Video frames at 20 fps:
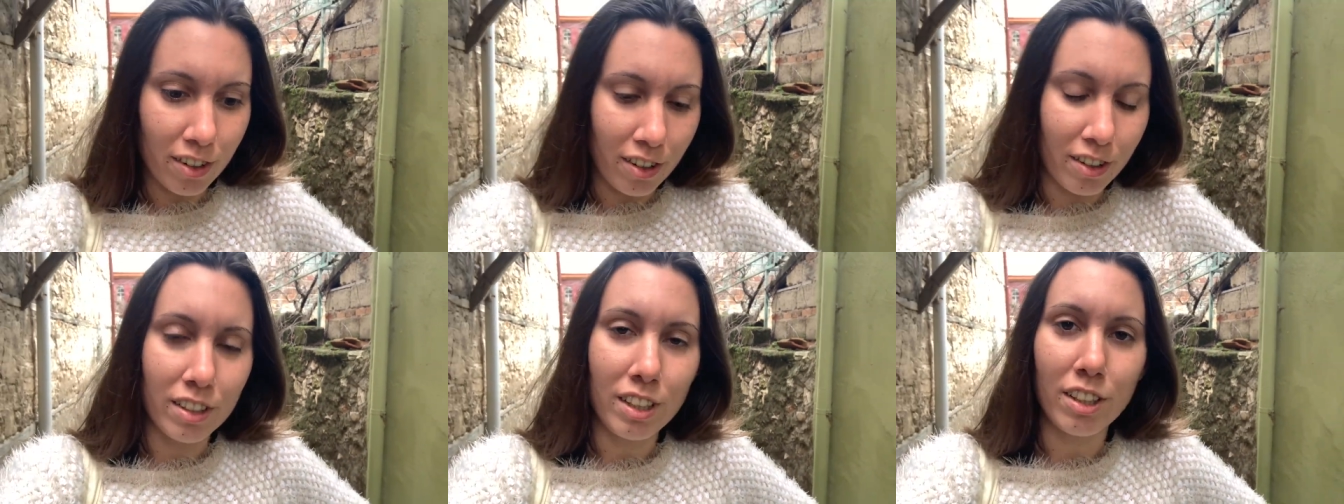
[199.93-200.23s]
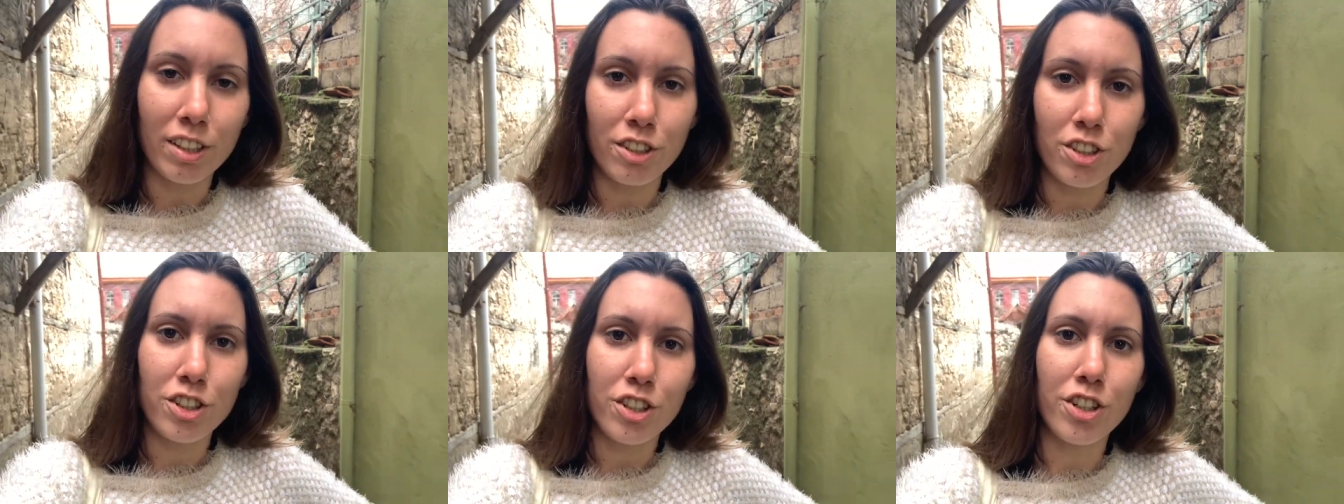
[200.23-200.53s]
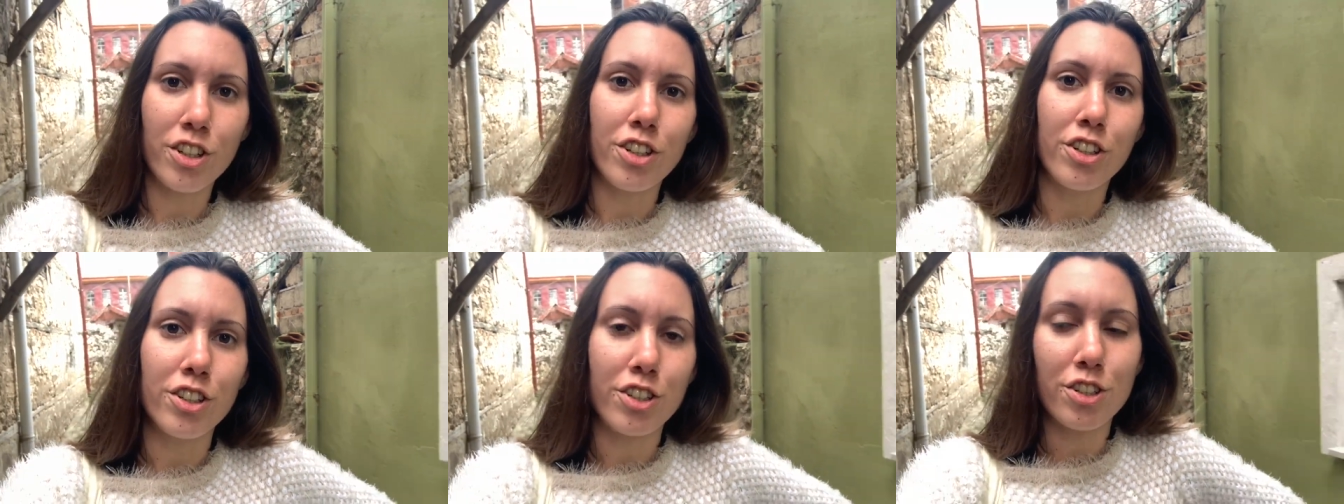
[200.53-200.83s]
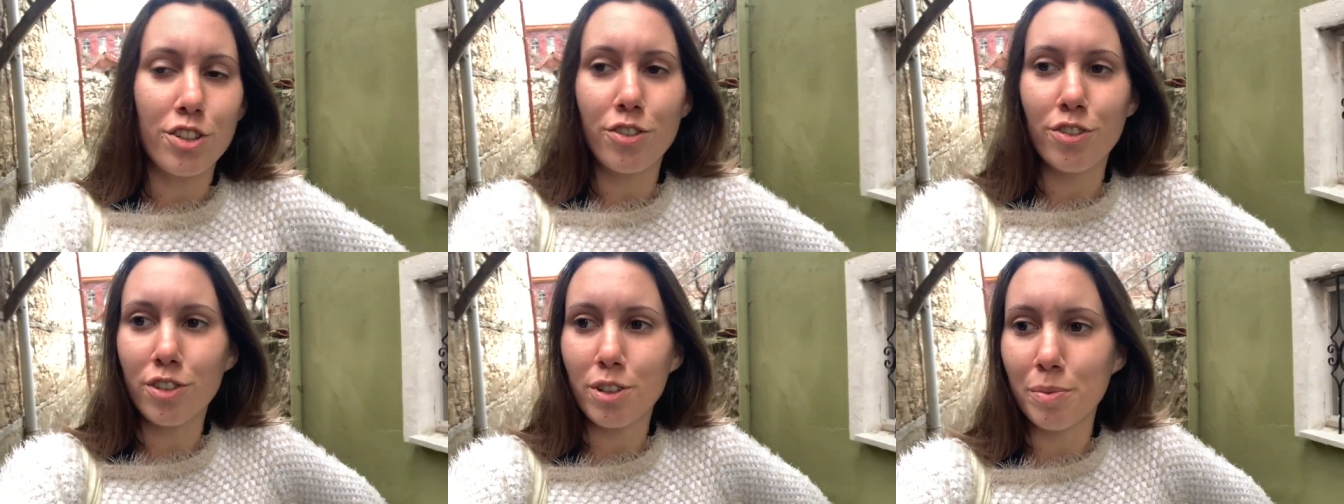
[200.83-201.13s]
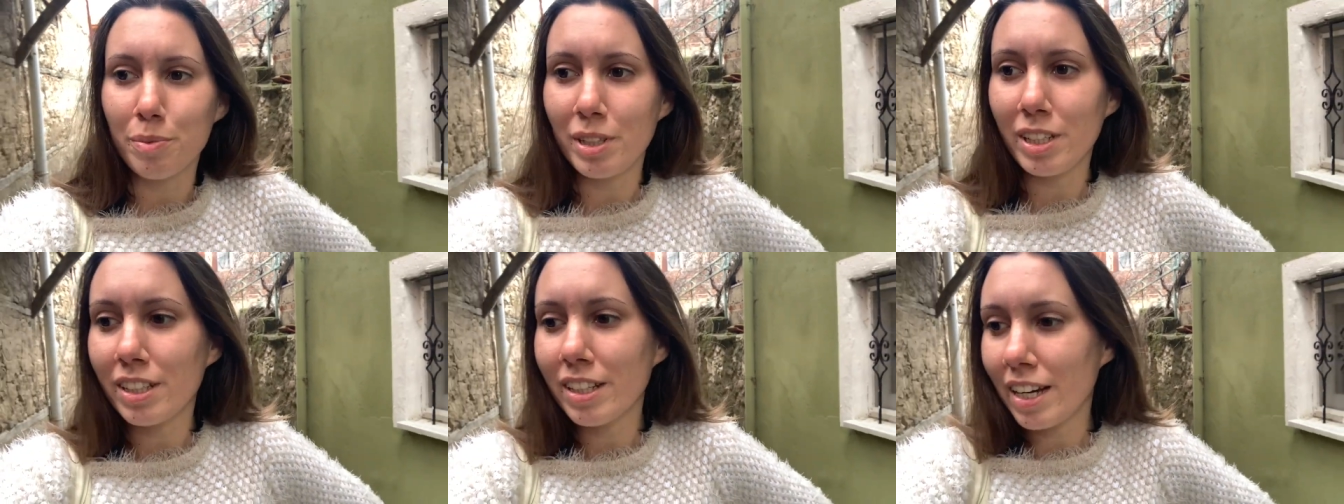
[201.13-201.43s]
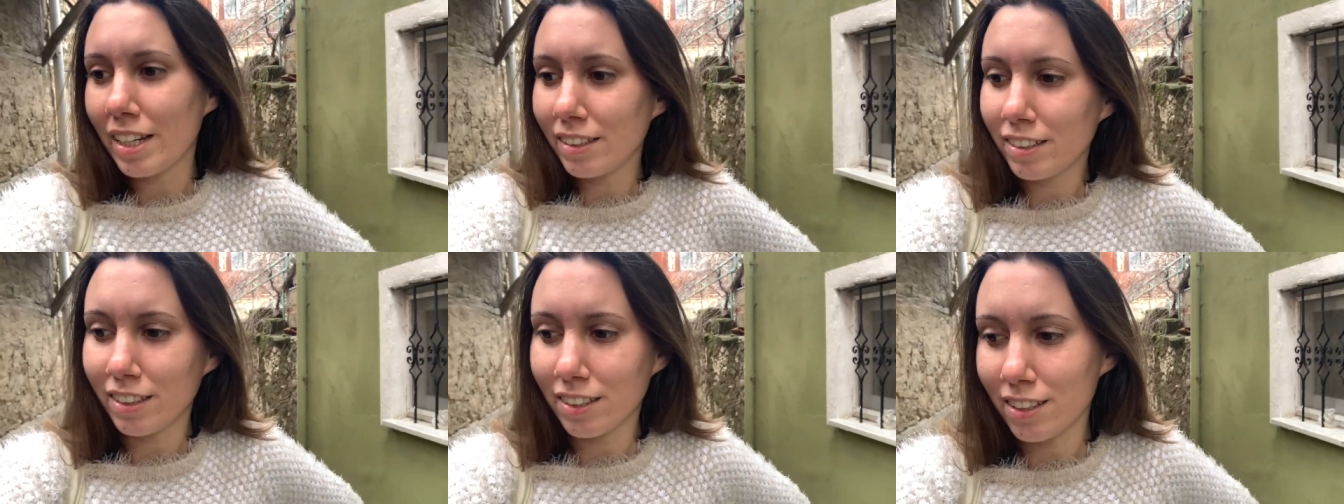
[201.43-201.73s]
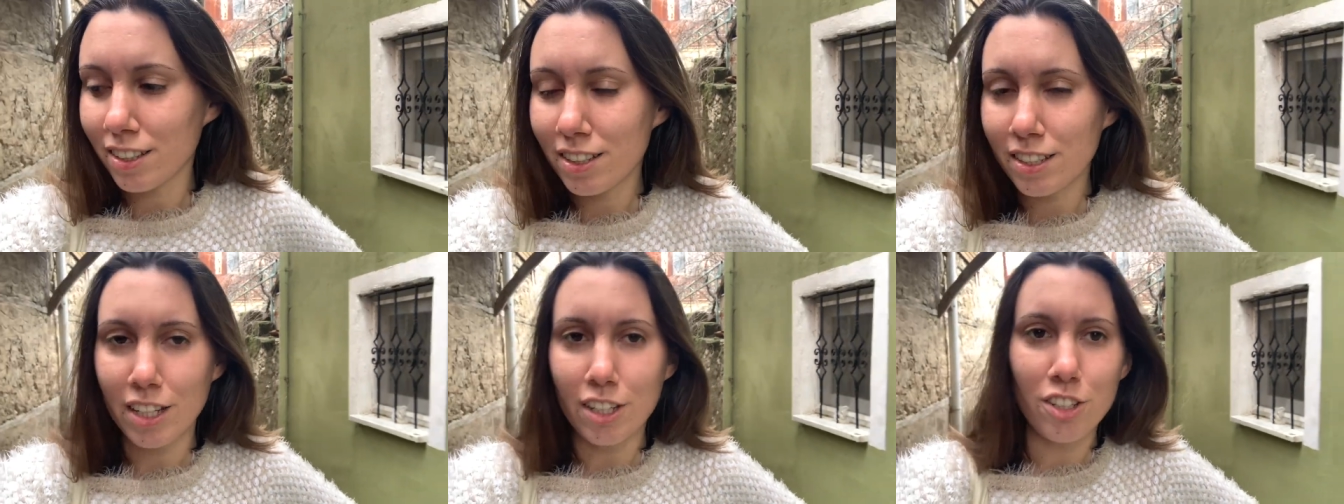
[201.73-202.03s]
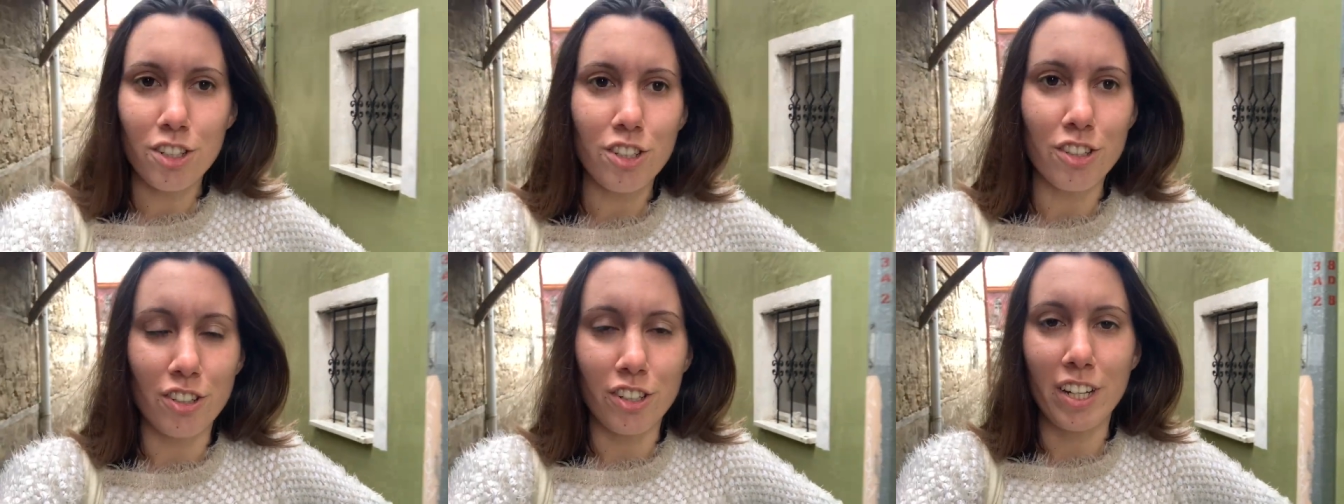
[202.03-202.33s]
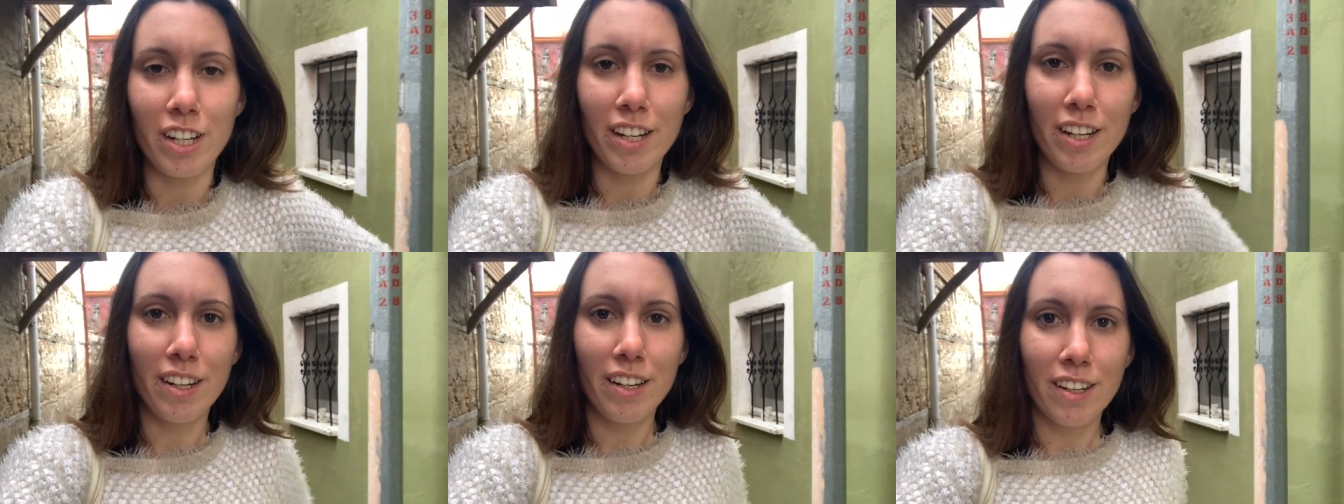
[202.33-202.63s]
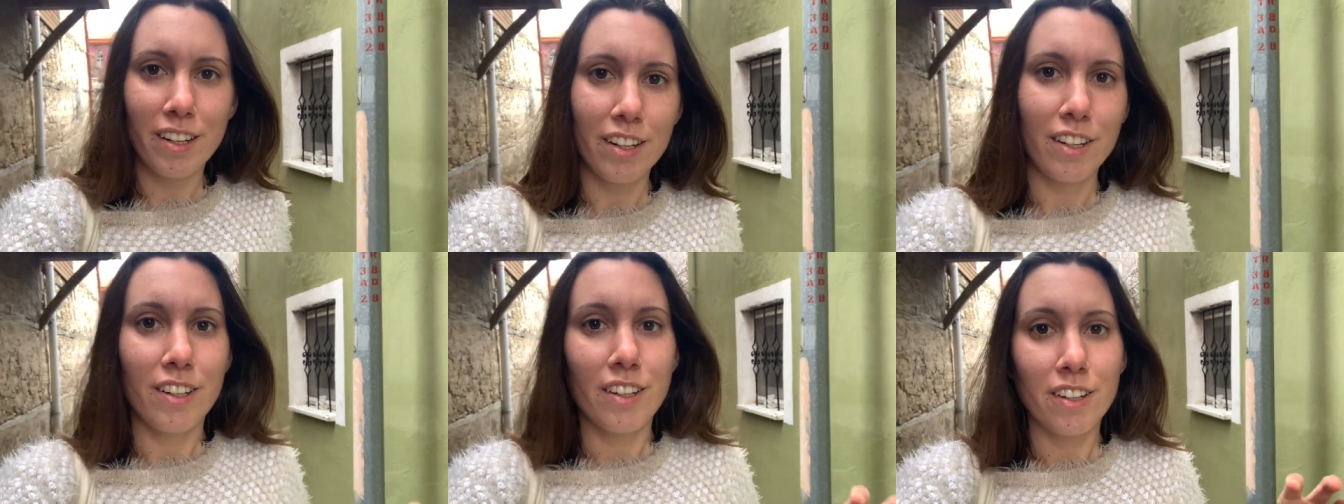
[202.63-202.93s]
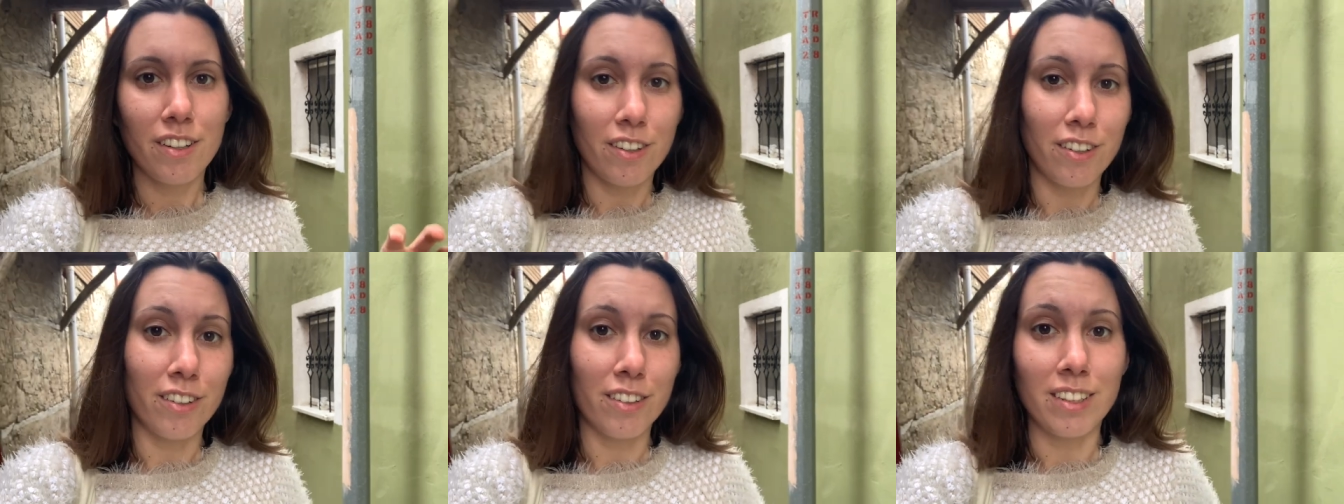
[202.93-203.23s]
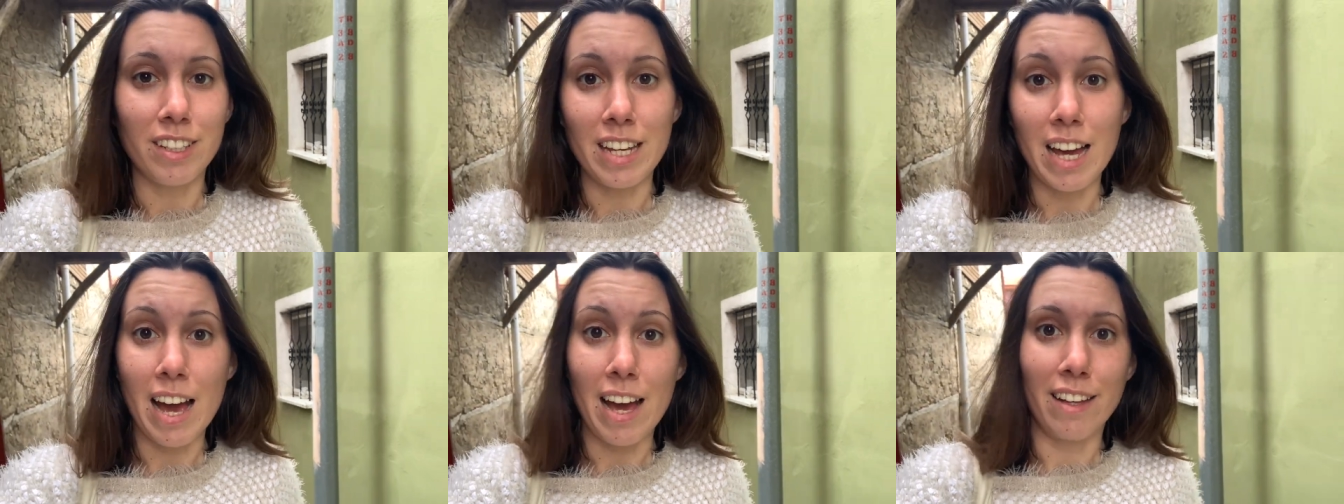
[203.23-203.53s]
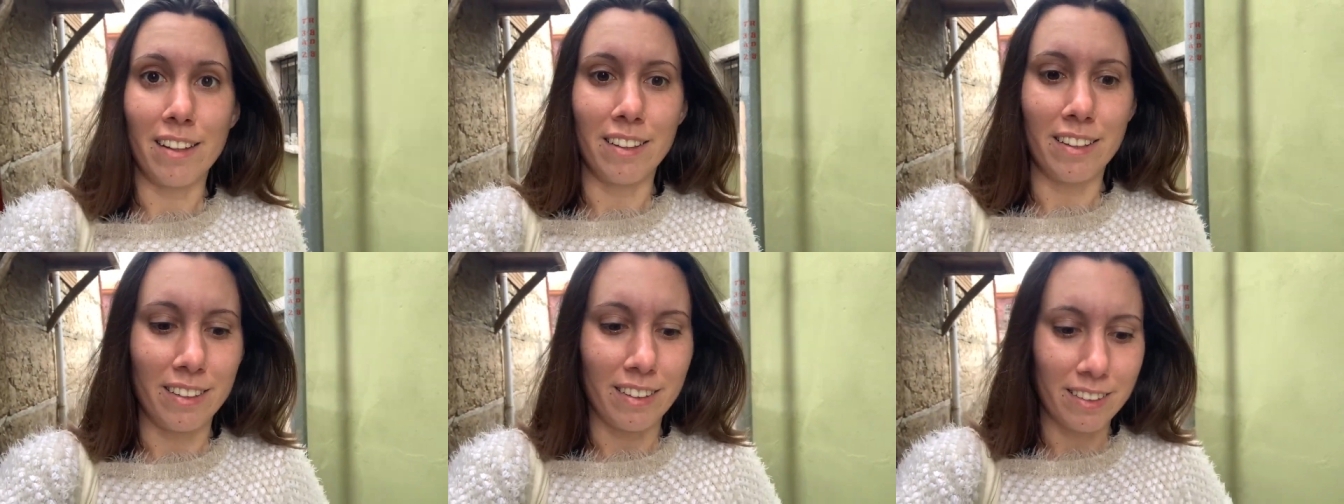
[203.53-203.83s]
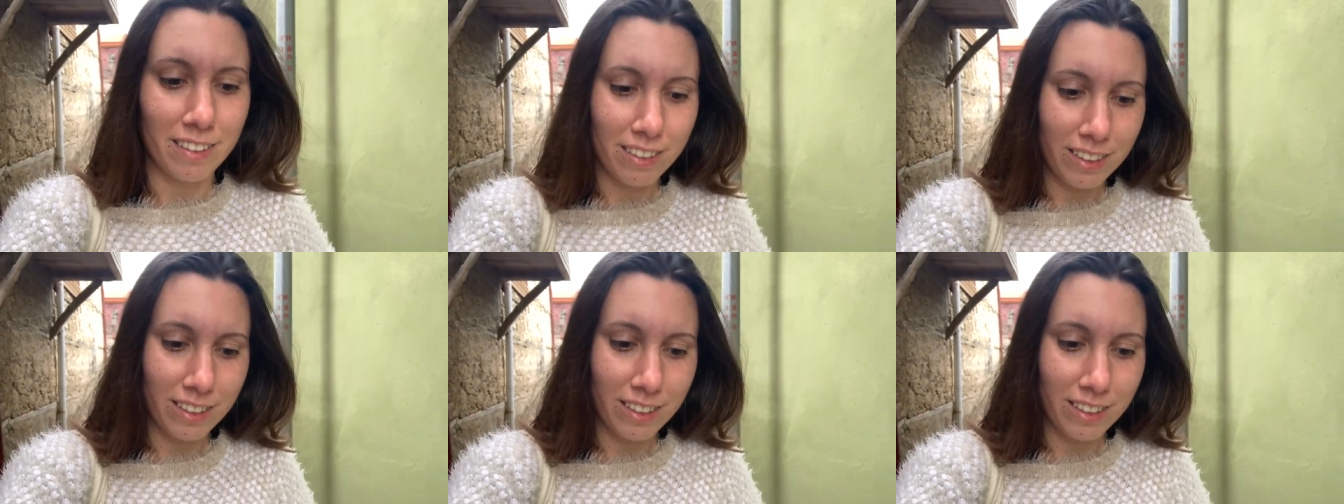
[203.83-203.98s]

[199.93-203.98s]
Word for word: a little church from the 19th century on the island.